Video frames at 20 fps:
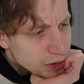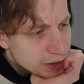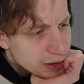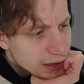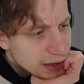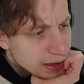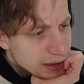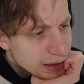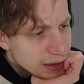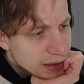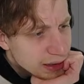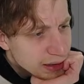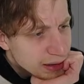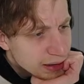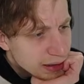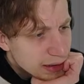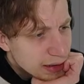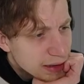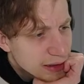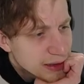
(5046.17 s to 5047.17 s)
than
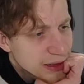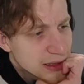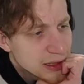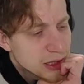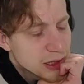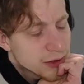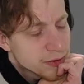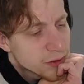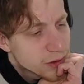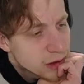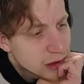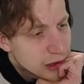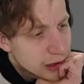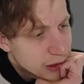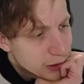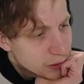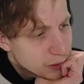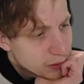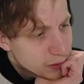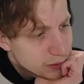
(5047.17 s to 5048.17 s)
it's just for
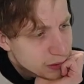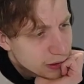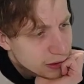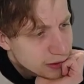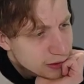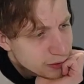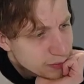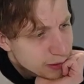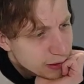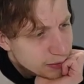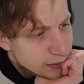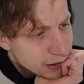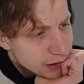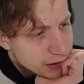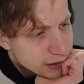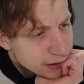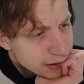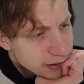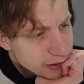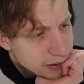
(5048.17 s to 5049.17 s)
EU. That doesn't make
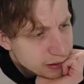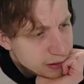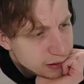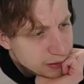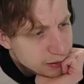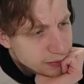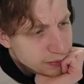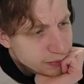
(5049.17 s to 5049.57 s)
much sense.